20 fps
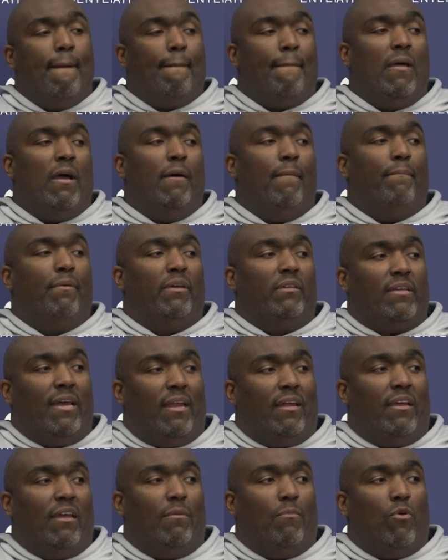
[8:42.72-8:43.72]
uh, but got
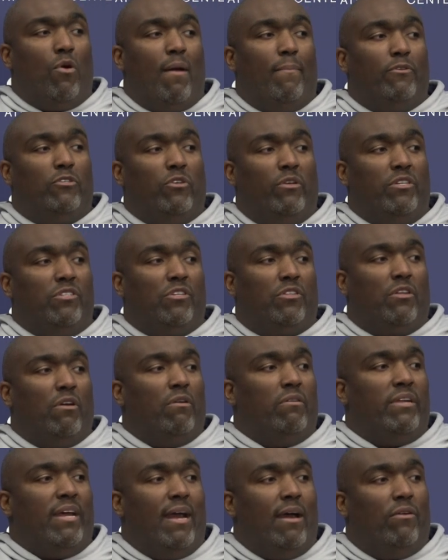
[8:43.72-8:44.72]
to get him more opportunities in
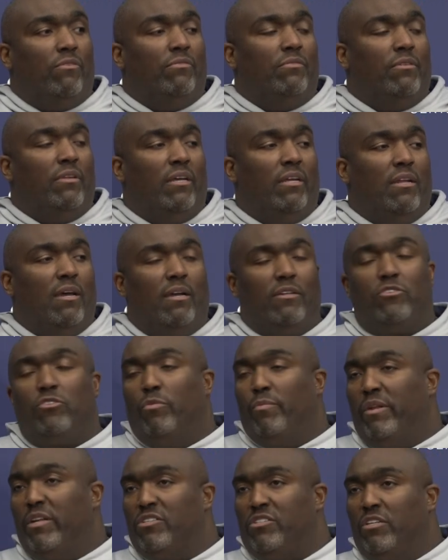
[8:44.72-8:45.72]
third down and uh,
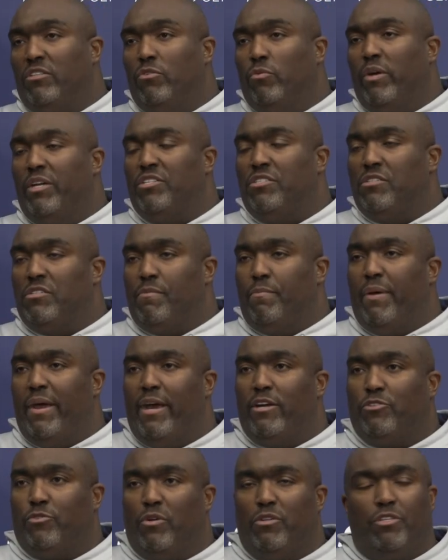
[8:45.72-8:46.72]
two-minute situations in
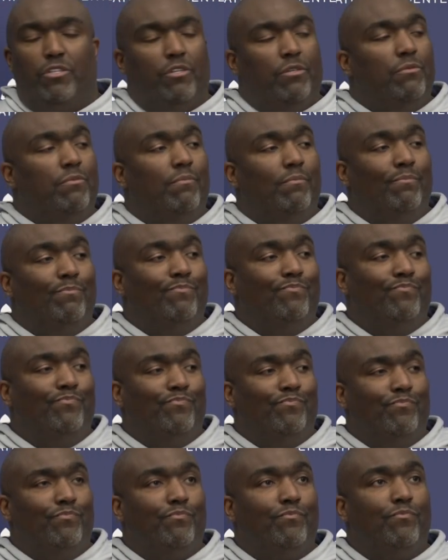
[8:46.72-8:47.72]
pass rush too. How
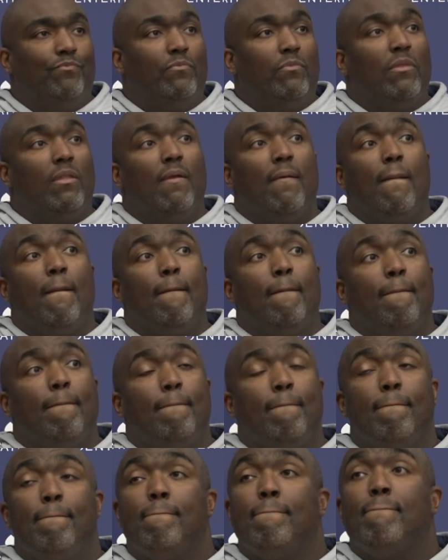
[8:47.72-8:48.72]
does the that run work? defense?
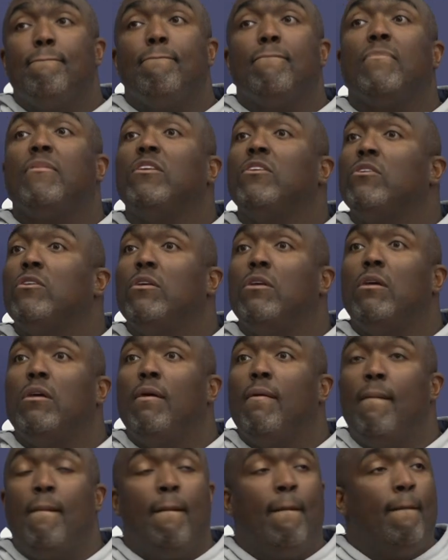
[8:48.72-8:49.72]
I'm sorry.
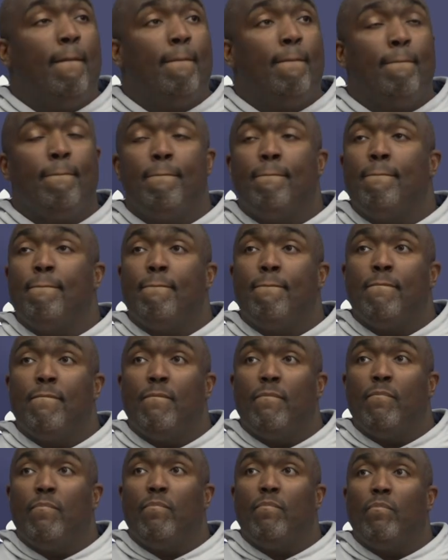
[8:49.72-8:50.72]
Go ahead. About the run
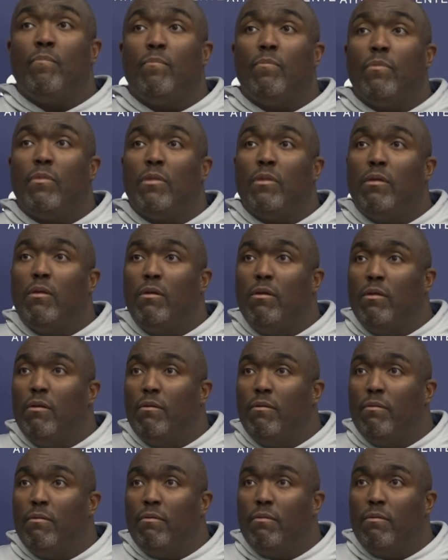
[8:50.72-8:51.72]
defense, is that something
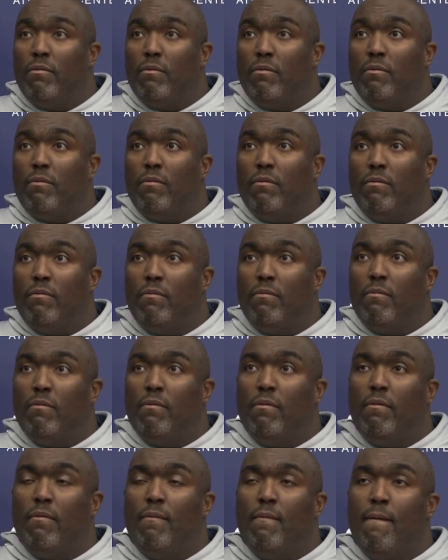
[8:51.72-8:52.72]
of a surprise? You maybe
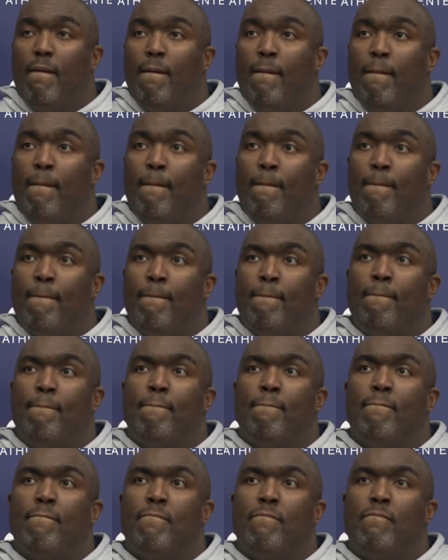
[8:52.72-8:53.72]
thought he was the other
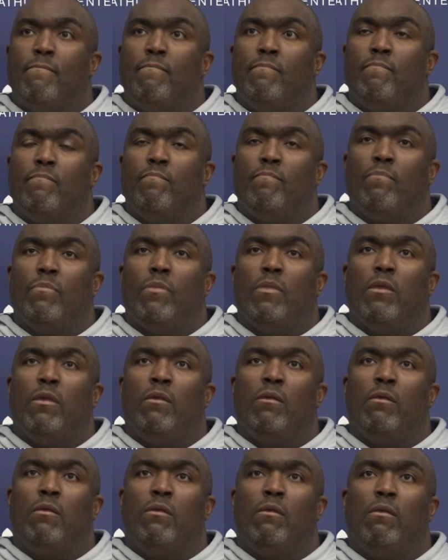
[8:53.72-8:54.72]
way, a pass rush
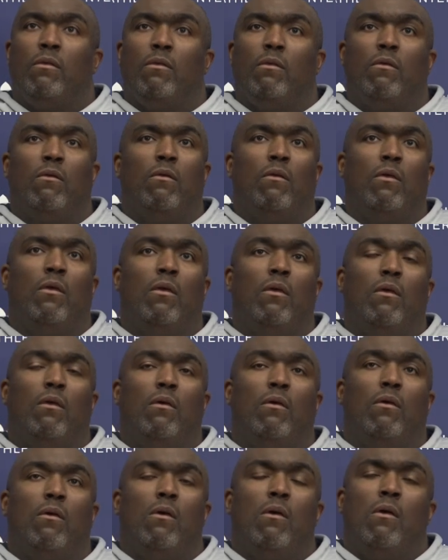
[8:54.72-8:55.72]
guy. He would grow into
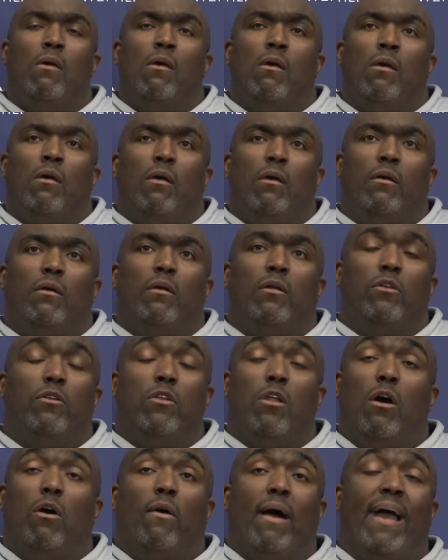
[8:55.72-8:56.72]
that run
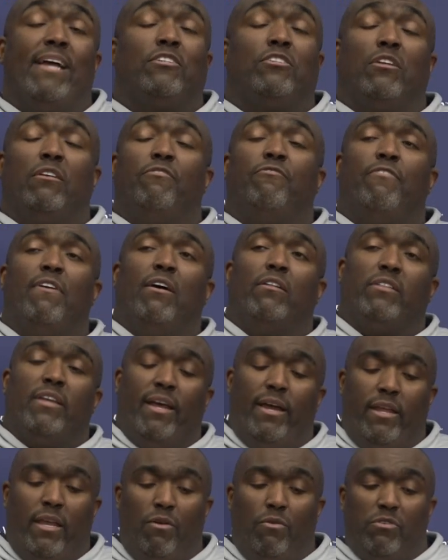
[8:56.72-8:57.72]
down. No, I actually felt
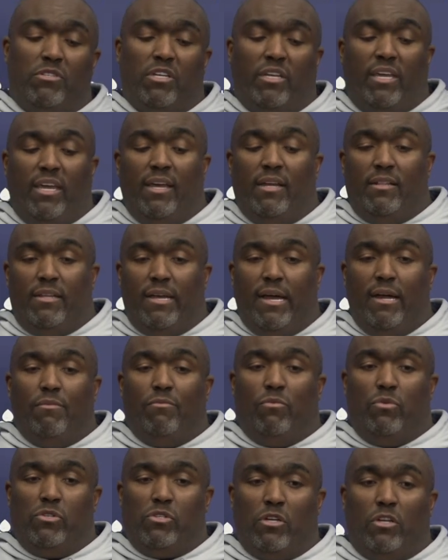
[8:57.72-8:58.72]
that he was a kid that
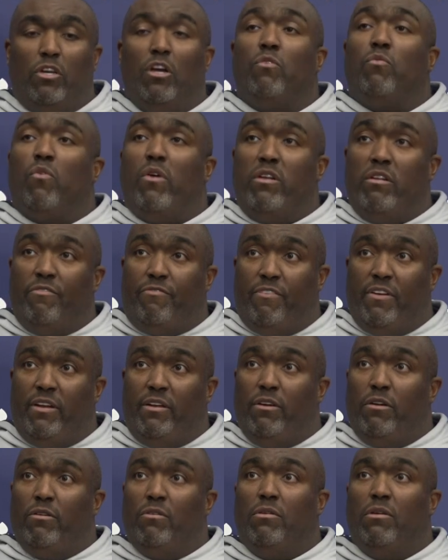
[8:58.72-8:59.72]
was a good run
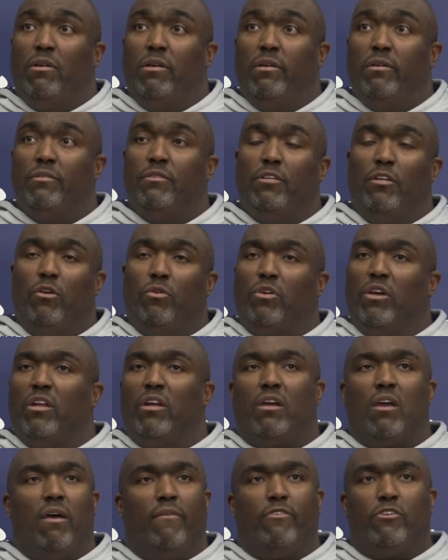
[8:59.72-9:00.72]
defender. You know, good in
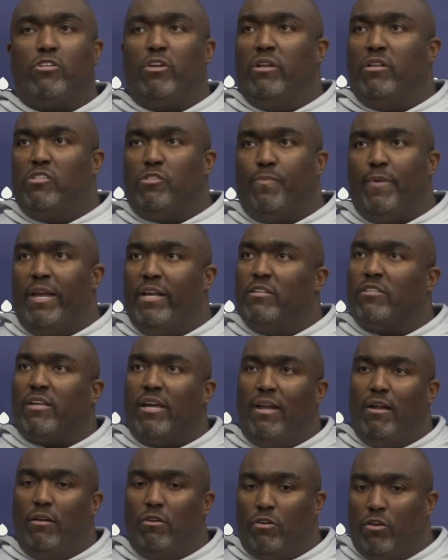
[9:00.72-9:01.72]
coverage, good in space,
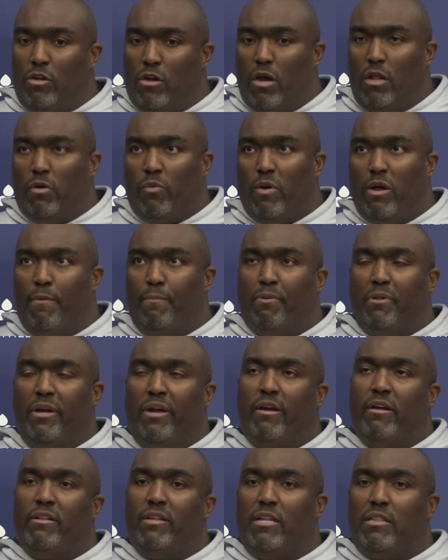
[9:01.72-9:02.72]
kind of good all-around
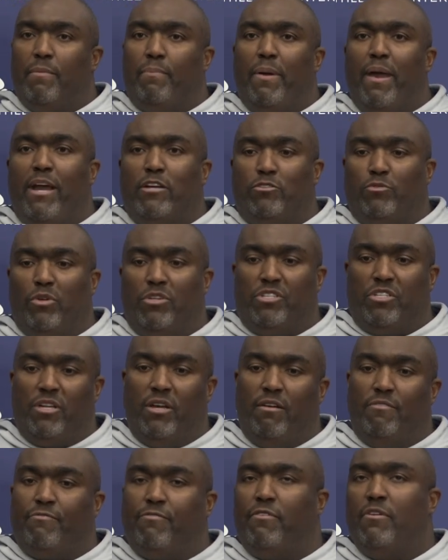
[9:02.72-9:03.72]
player, and that the pass rush
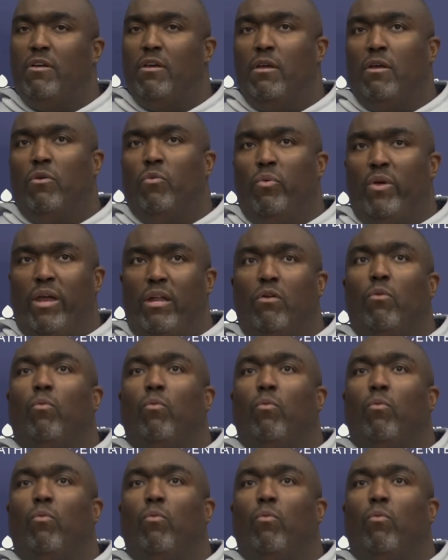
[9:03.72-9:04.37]
stuff we had to